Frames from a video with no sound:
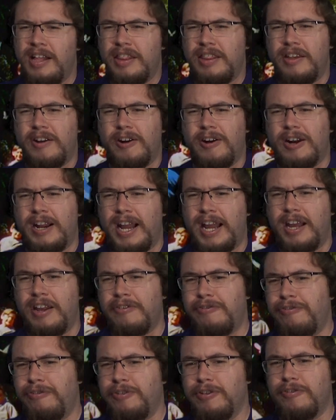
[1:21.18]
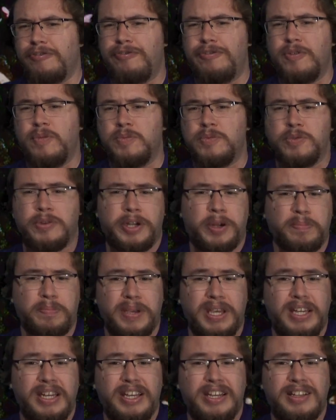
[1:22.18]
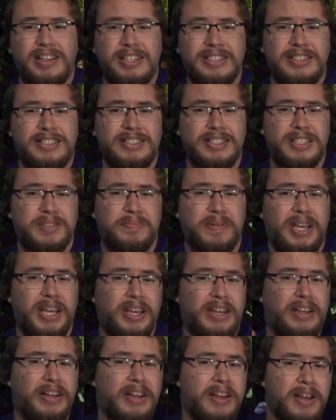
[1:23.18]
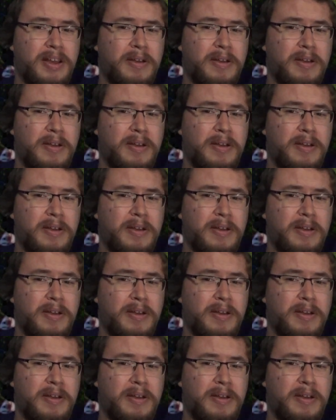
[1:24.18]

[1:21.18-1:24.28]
There are a handful of films Wikipedia lists as being